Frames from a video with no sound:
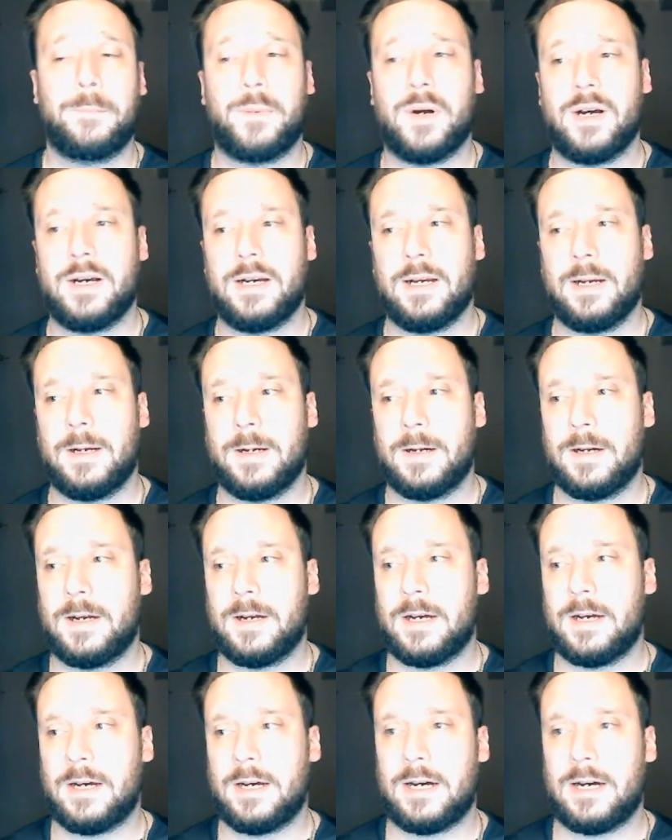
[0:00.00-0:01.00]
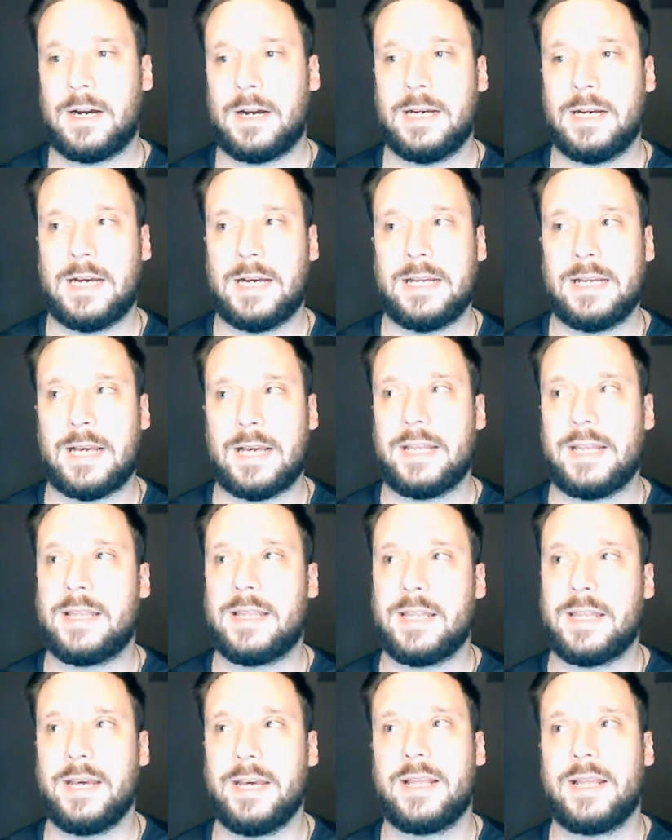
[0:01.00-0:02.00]
But I, I, I
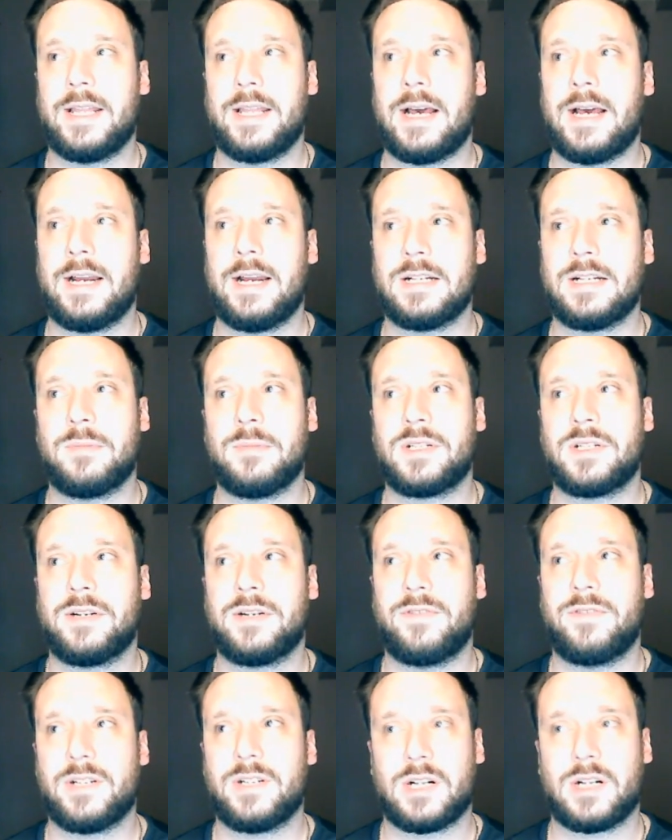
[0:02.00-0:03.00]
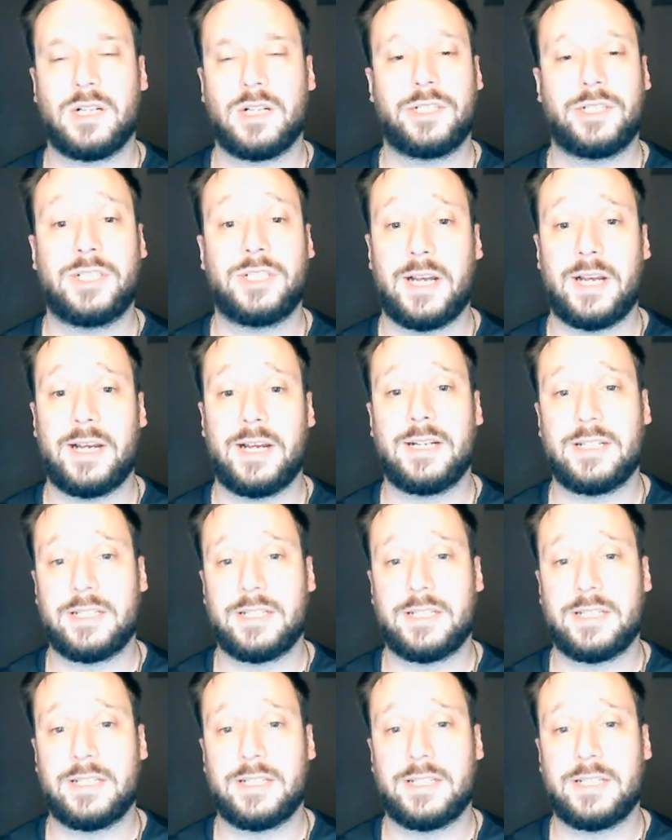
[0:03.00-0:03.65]
think that as much of a cliche